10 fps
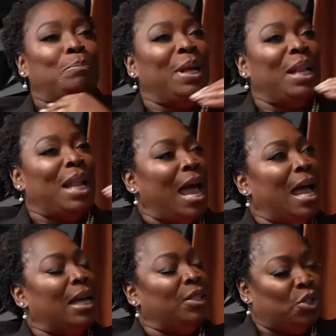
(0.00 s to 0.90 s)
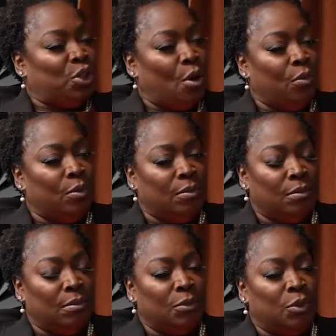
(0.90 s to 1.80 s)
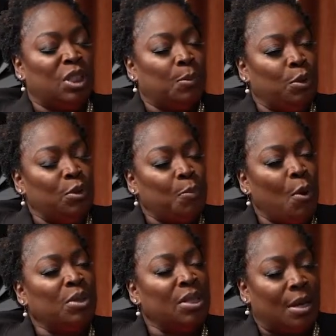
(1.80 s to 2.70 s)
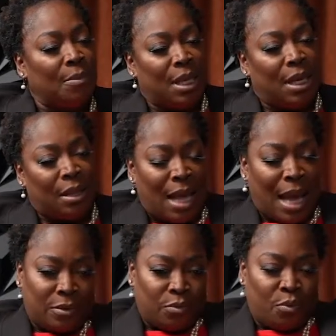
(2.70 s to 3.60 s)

But so you spoke to something that